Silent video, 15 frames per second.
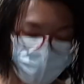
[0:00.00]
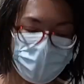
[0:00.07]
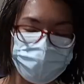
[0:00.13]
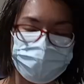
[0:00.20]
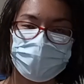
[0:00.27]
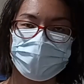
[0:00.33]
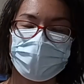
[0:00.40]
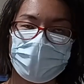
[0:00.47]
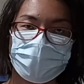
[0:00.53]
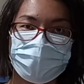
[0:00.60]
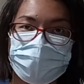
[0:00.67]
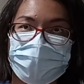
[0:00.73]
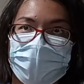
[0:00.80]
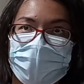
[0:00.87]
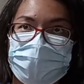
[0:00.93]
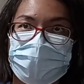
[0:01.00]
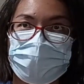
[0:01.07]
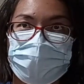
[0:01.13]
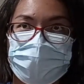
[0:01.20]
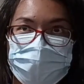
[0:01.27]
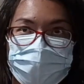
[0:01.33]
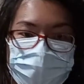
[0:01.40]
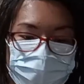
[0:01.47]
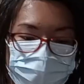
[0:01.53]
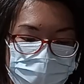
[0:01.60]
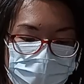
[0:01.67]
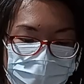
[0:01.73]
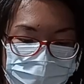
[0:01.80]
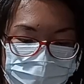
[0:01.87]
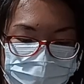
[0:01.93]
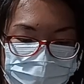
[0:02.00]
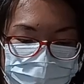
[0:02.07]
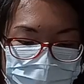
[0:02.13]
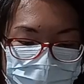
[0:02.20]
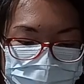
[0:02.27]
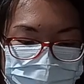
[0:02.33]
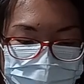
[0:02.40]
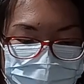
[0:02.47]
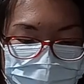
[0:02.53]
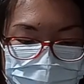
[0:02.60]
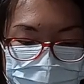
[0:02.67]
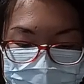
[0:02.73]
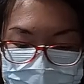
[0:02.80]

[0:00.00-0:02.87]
example of what I mean by do real tests early and often,